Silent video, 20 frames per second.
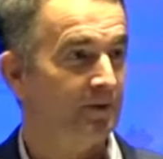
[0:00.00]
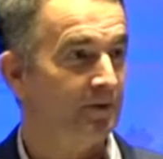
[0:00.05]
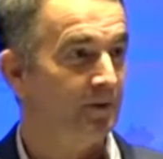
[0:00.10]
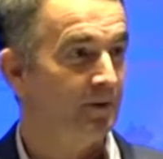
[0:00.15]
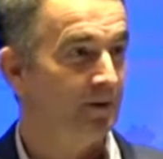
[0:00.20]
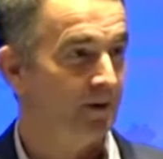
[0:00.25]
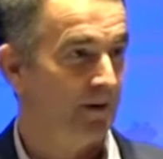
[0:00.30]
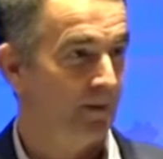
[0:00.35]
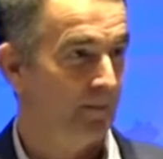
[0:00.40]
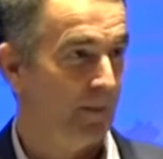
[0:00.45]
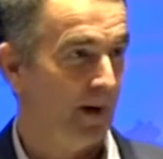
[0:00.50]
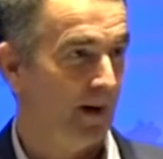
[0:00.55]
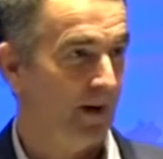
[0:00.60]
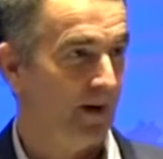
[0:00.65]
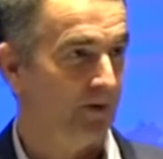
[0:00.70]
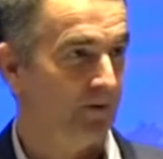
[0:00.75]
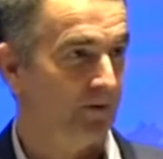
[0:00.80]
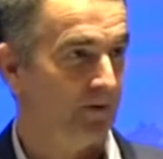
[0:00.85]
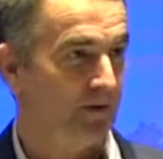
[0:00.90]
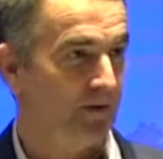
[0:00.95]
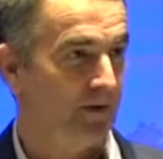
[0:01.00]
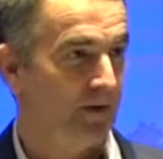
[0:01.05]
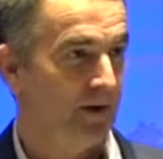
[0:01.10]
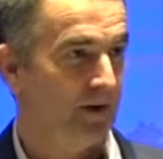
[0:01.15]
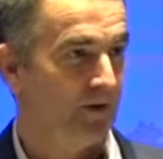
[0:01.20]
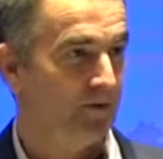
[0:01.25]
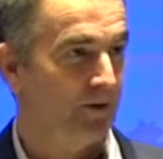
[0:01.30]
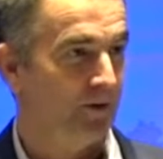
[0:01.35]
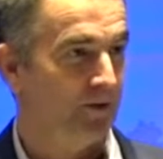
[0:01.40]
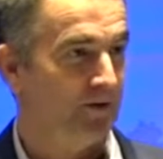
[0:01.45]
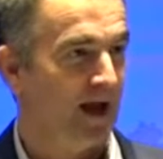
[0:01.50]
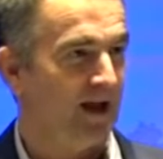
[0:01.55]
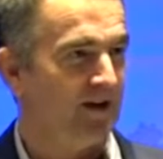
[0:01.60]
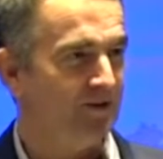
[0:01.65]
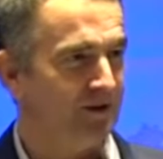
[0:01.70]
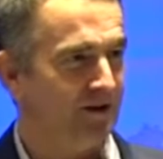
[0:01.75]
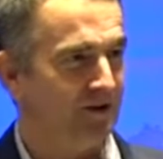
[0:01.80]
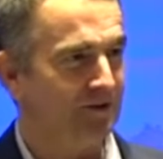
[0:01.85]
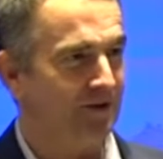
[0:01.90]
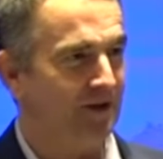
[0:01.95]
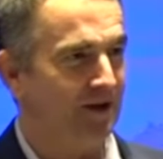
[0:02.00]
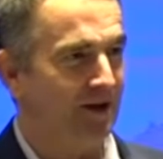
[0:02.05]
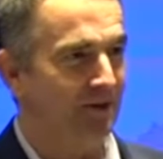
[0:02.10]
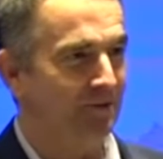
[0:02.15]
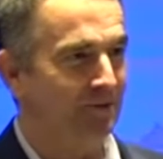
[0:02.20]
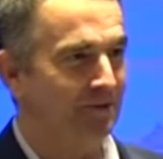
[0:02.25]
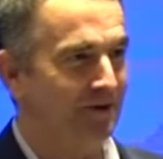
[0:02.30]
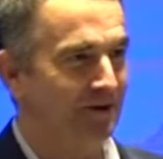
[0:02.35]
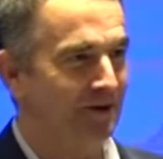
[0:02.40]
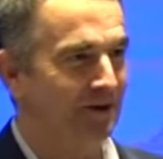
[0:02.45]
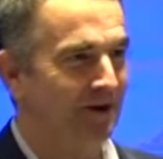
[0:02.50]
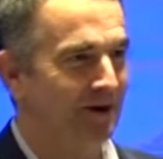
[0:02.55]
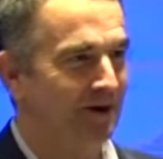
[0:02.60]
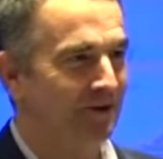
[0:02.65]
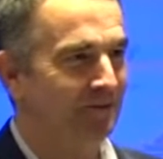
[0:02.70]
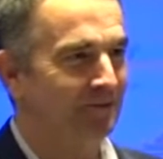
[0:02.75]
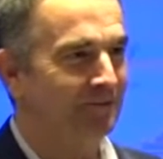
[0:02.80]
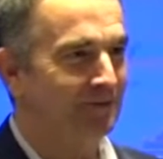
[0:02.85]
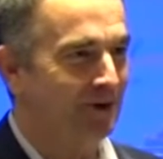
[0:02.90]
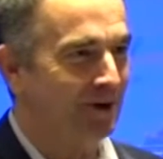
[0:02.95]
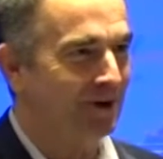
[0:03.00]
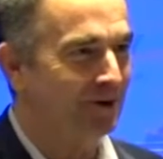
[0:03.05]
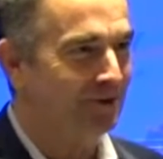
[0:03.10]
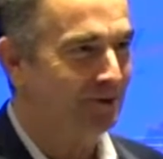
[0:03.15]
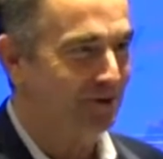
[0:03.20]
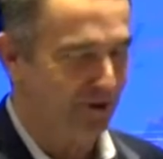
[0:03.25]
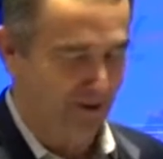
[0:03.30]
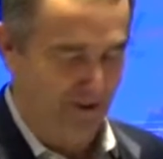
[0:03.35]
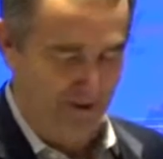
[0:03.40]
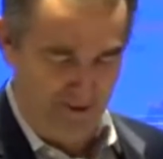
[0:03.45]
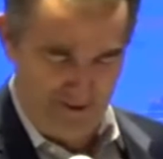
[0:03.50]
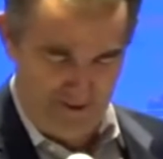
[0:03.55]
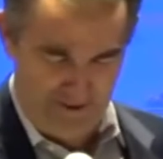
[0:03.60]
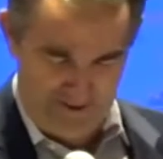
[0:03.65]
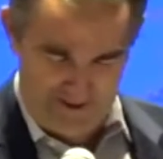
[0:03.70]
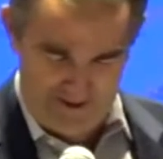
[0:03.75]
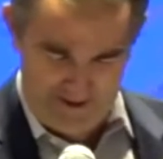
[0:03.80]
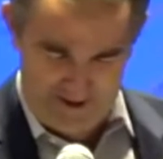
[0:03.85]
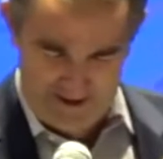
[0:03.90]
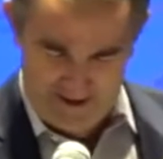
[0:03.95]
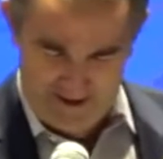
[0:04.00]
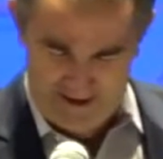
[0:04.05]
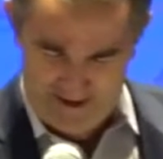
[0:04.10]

So let's do the comparison. So that just gives the future